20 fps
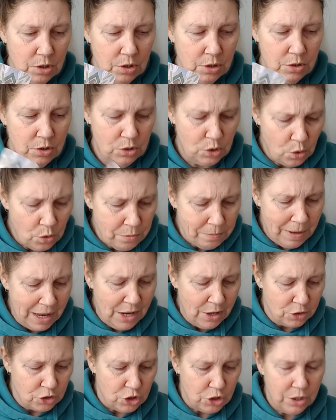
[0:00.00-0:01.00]
so
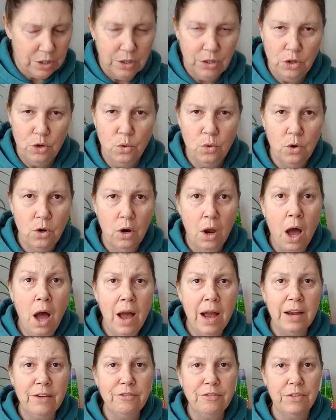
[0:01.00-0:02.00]
much in your
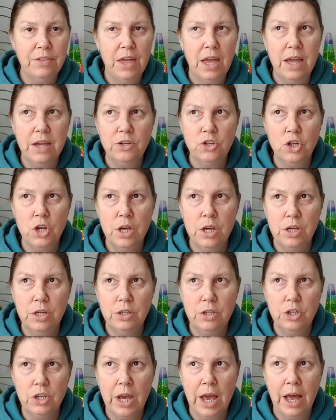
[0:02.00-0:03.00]
life that
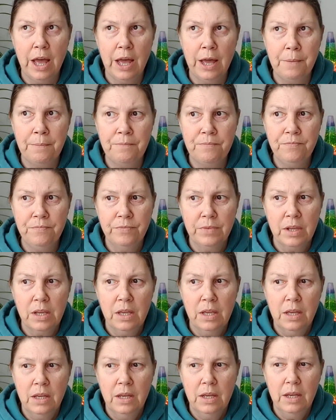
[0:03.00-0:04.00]
it
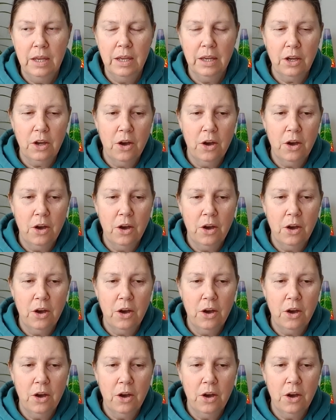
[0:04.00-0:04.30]
it